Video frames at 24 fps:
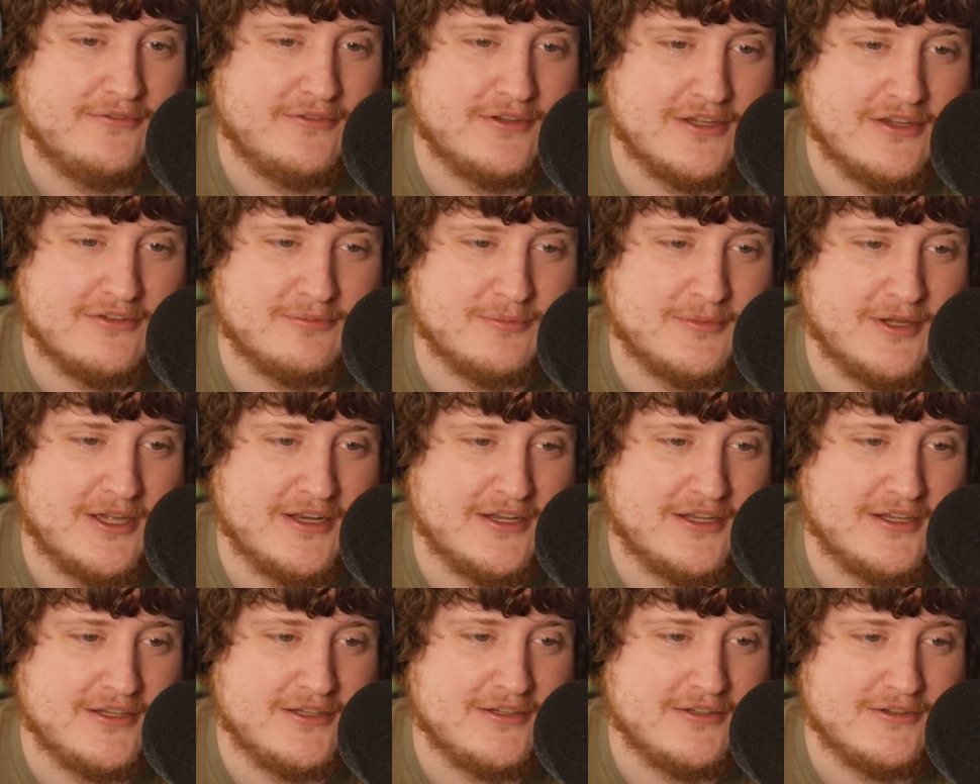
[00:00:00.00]
You have
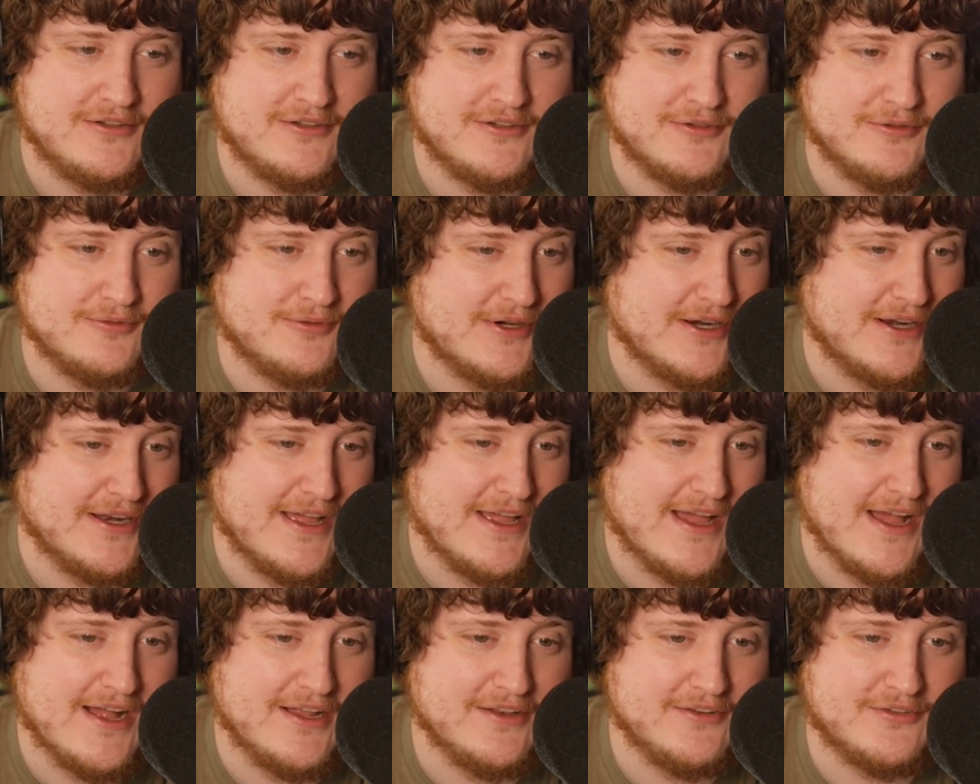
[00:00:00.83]
money, you run
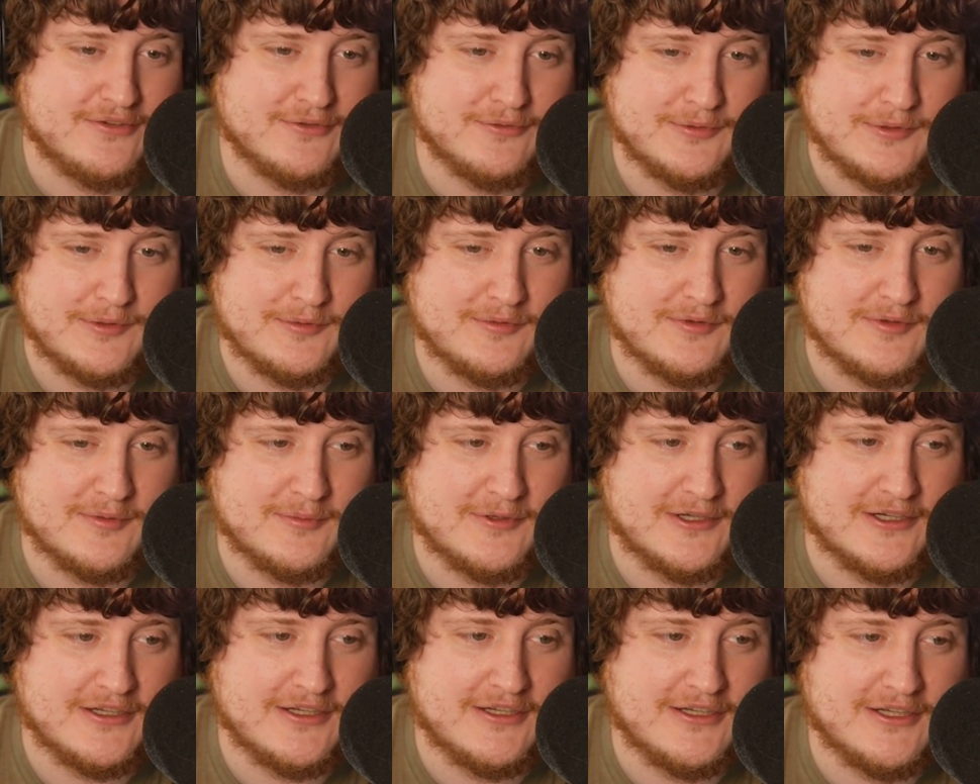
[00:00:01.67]
ads or work with a
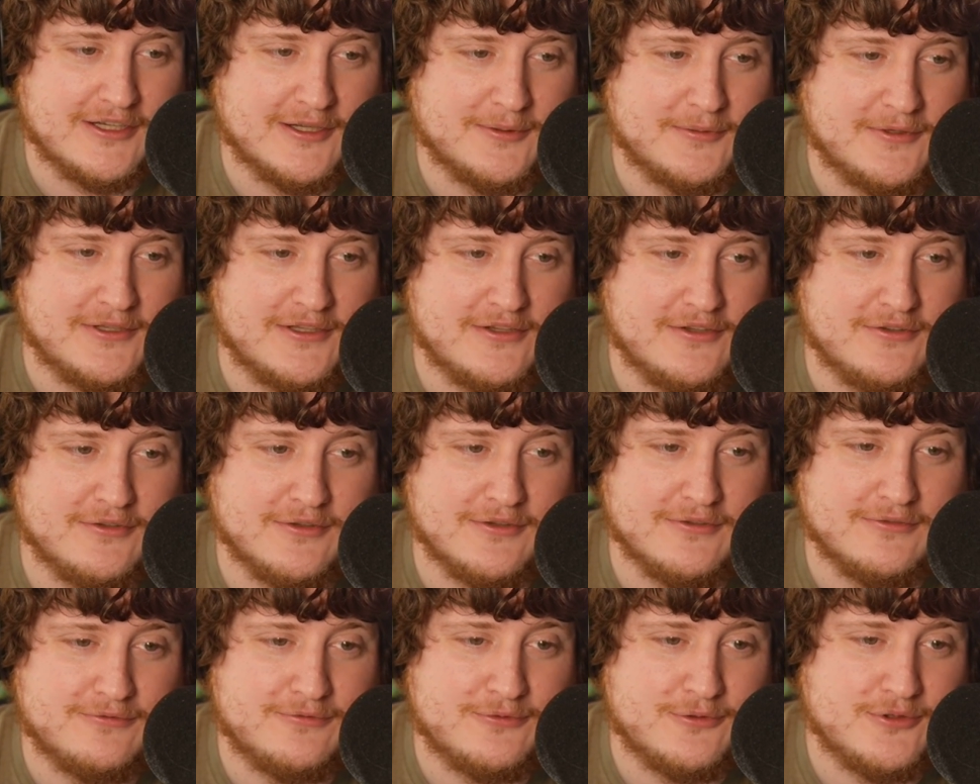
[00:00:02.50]
marketing company to do
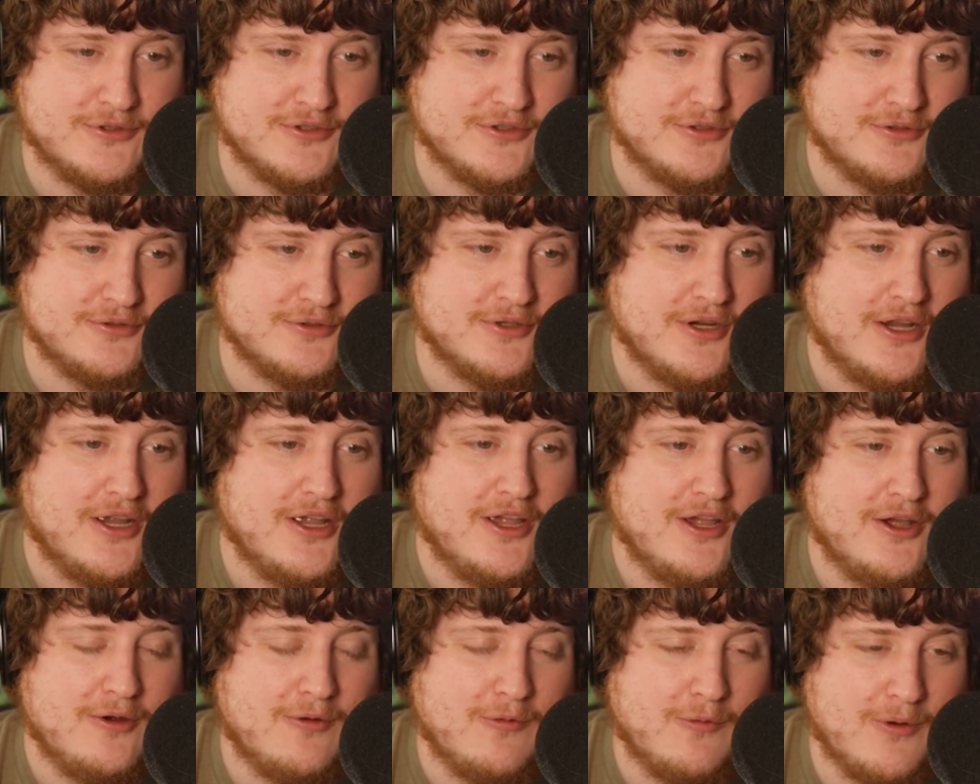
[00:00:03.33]
it for you,
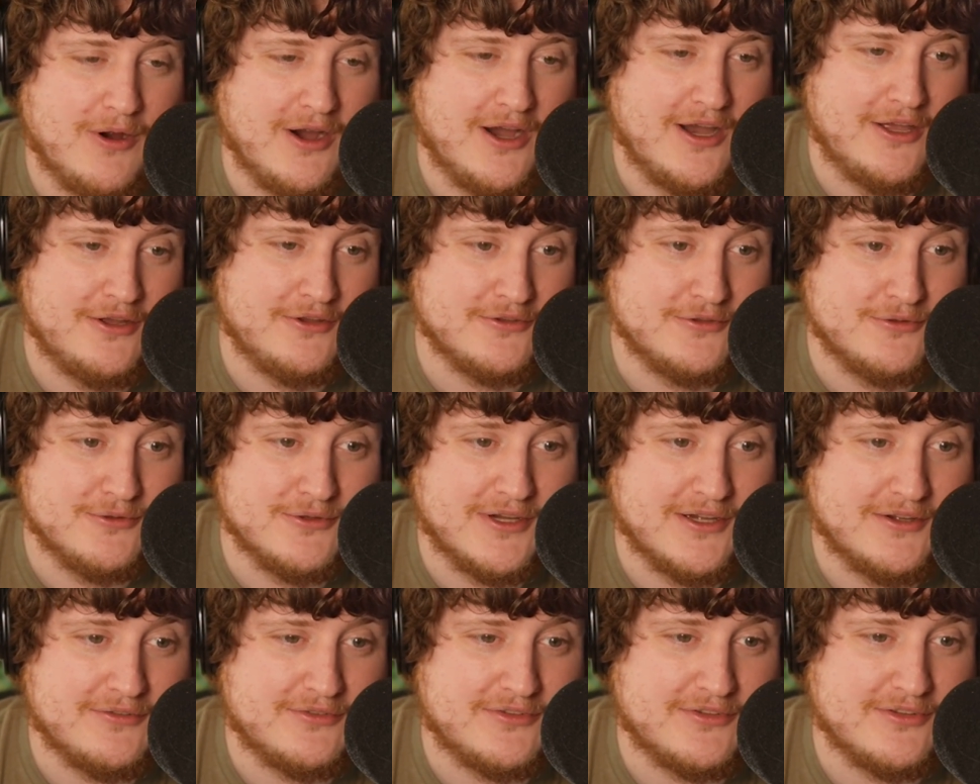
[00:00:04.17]
while you
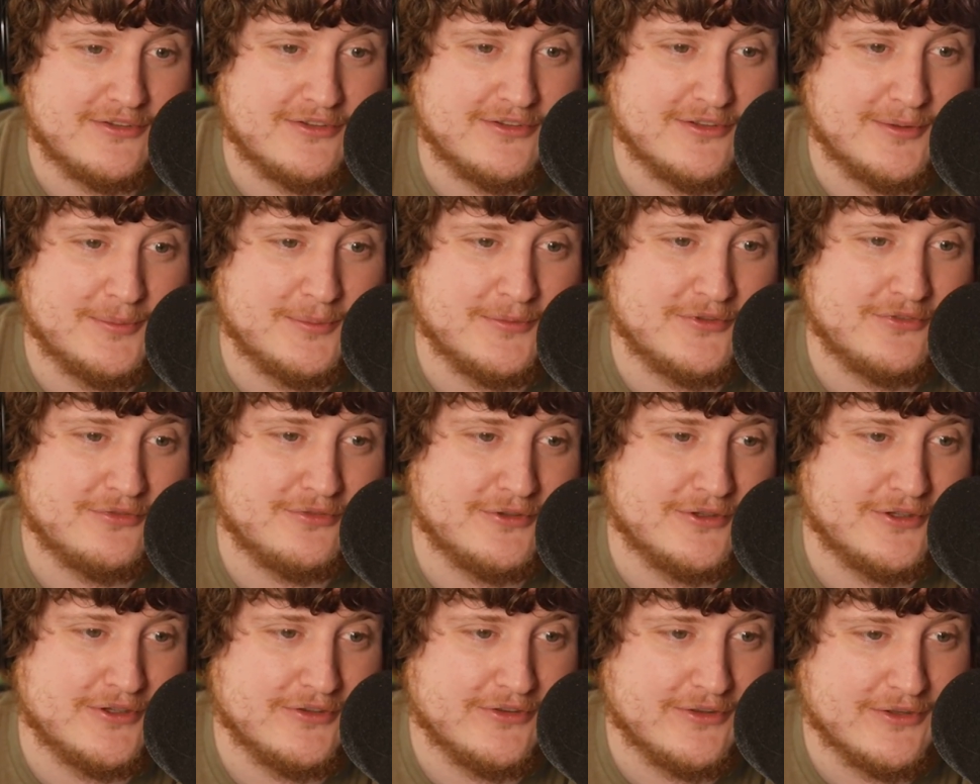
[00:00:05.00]
have systems
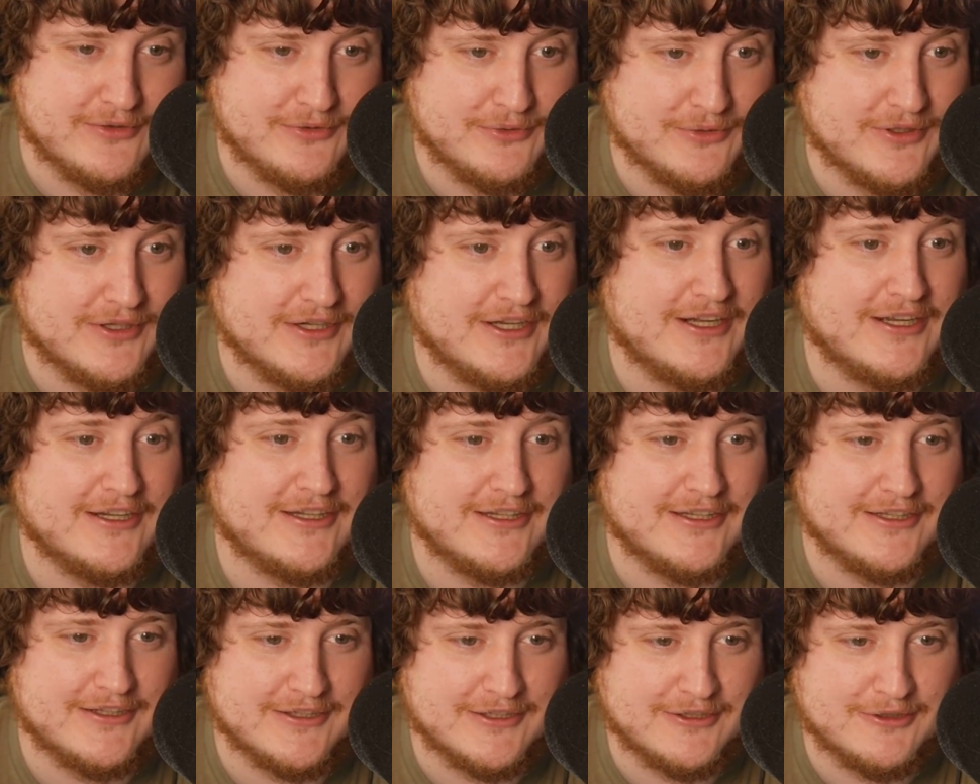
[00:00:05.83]
for the door
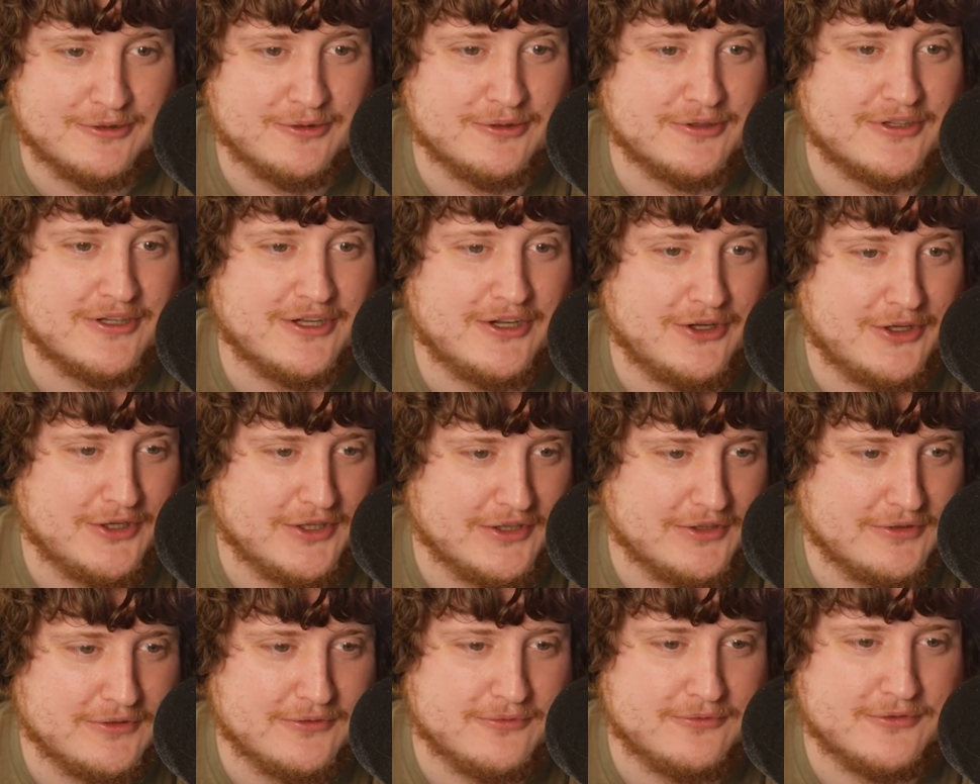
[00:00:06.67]
knocking, the cold calling,
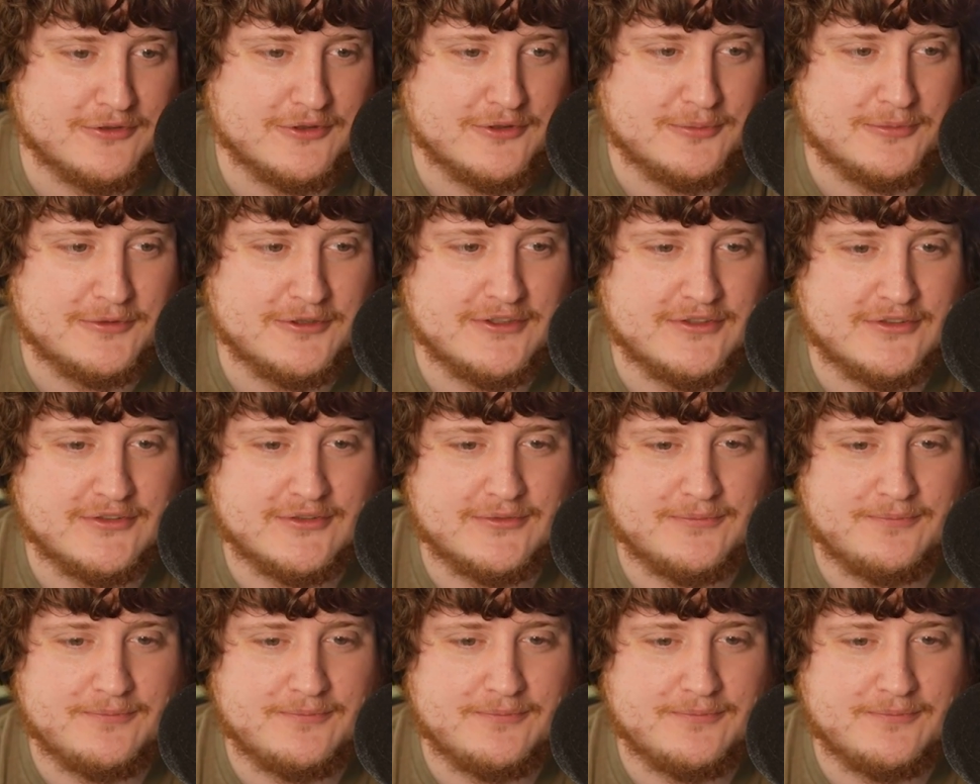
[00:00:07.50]
and the referral base.